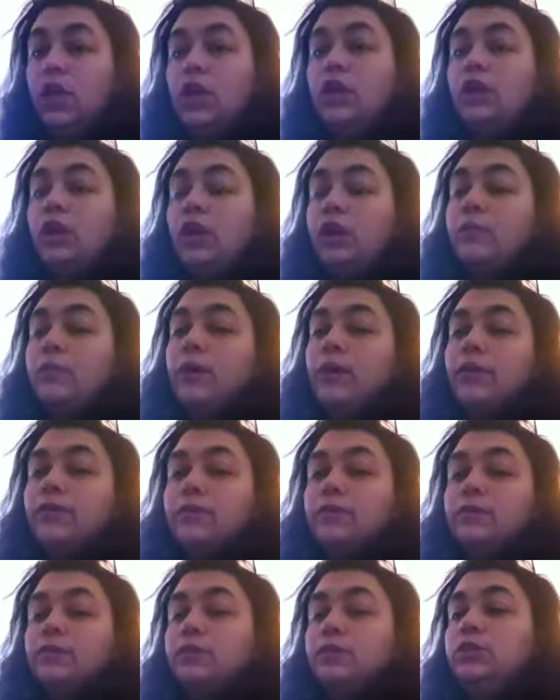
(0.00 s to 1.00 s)
Yarn barf
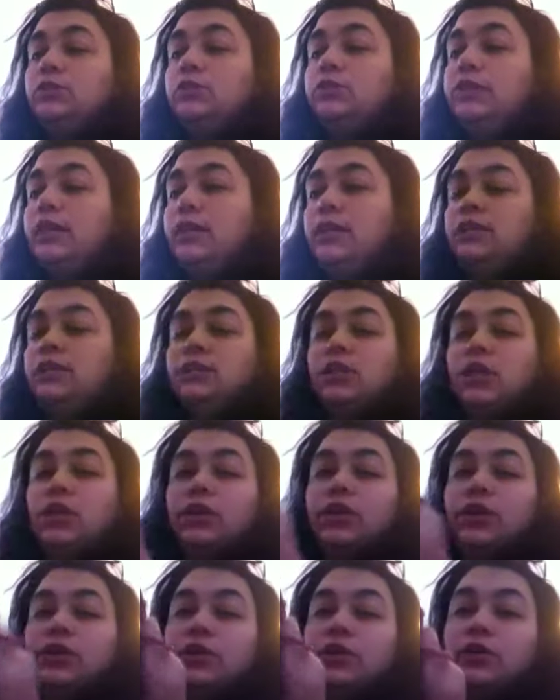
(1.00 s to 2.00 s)
is when you
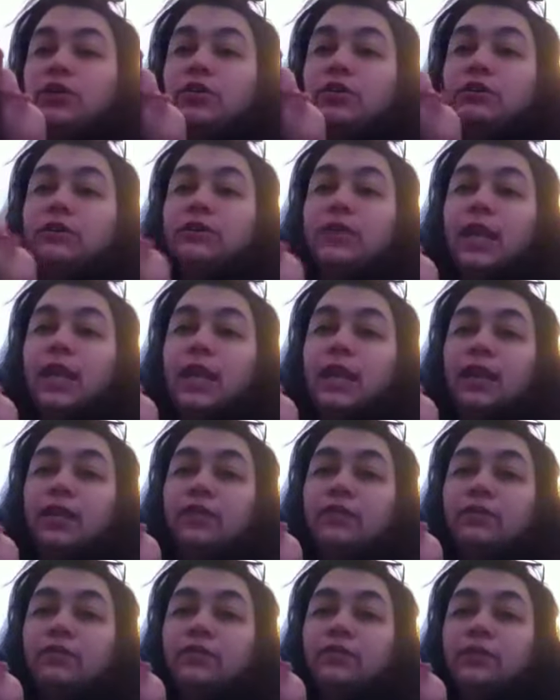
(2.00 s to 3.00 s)
start your
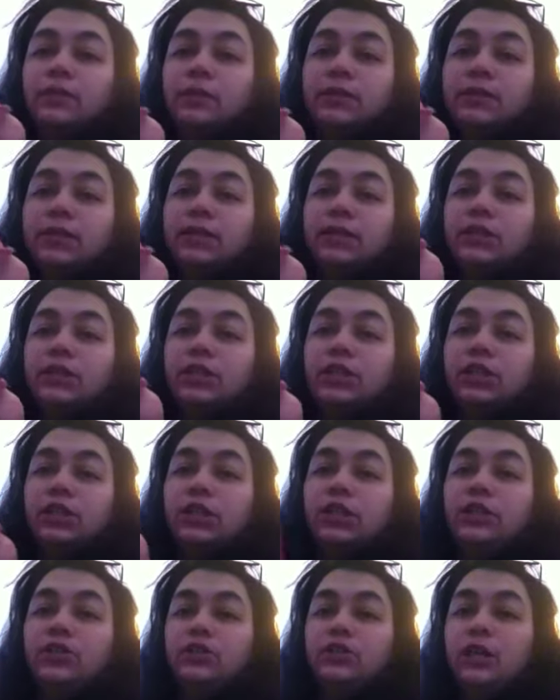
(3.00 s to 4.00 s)
skein from the center
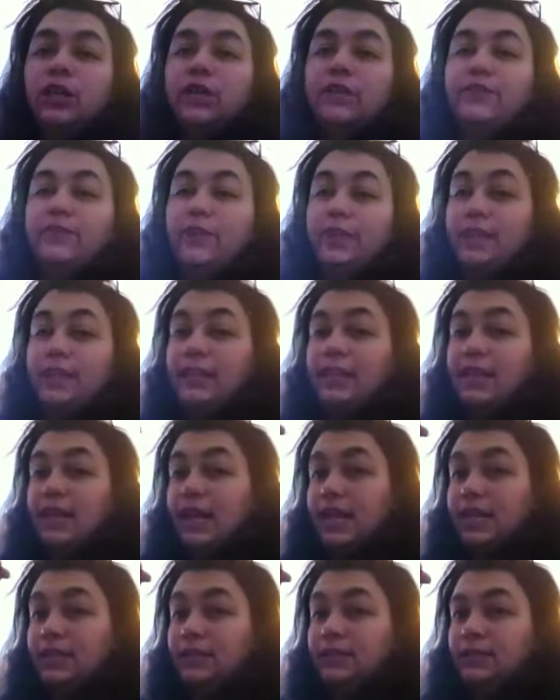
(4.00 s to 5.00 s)
and you're trying to find the
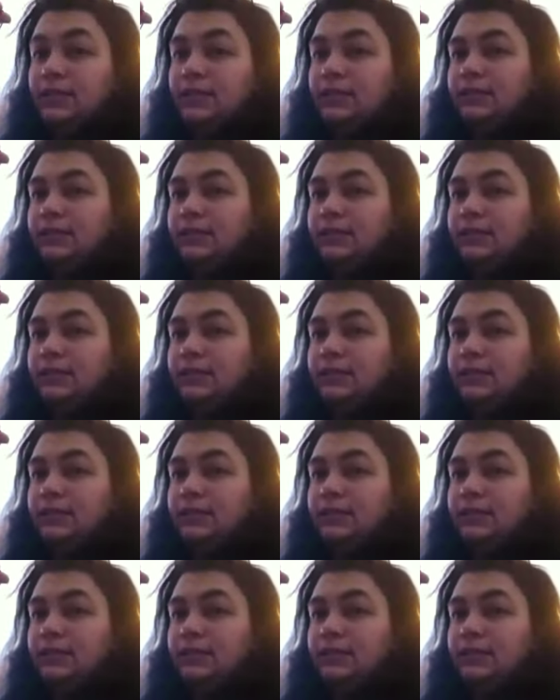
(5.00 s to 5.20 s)
end.